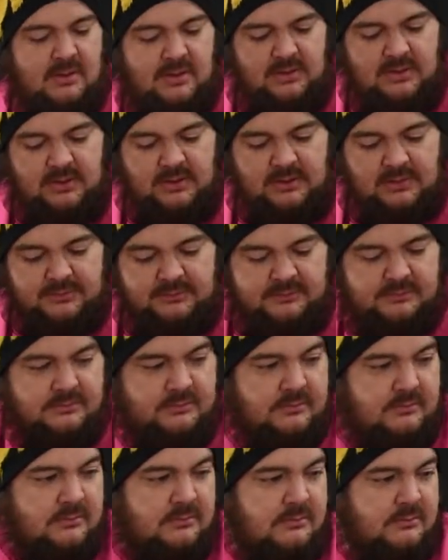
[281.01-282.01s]

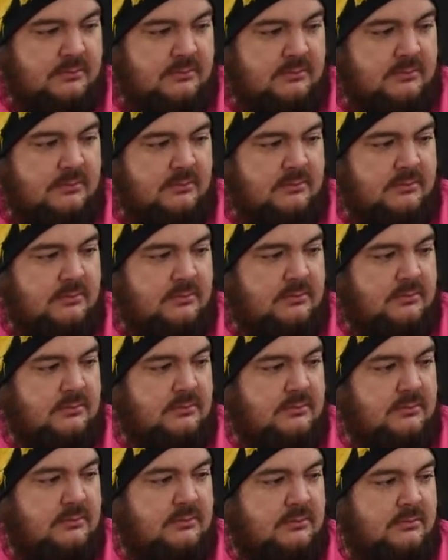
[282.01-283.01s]

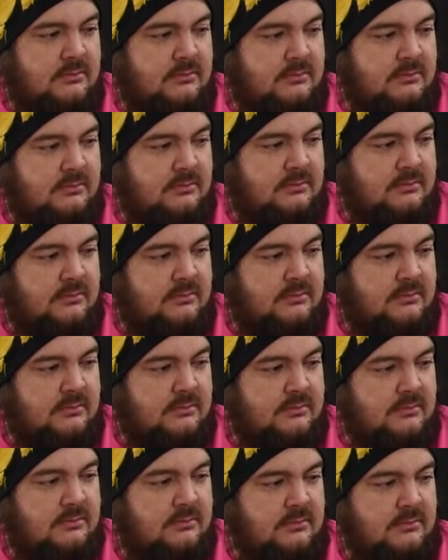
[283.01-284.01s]

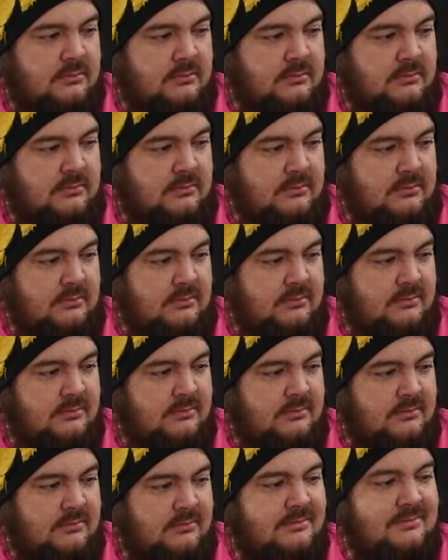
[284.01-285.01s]

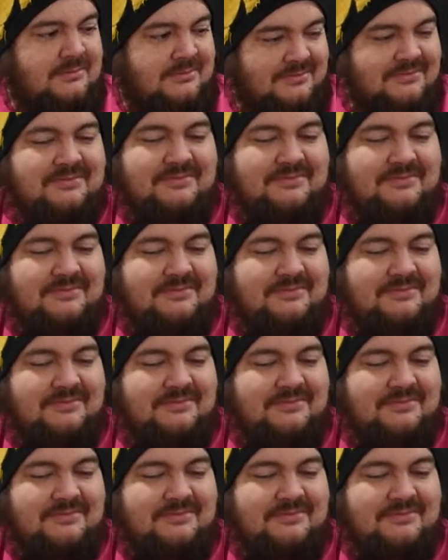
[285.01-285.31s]
(not speaking)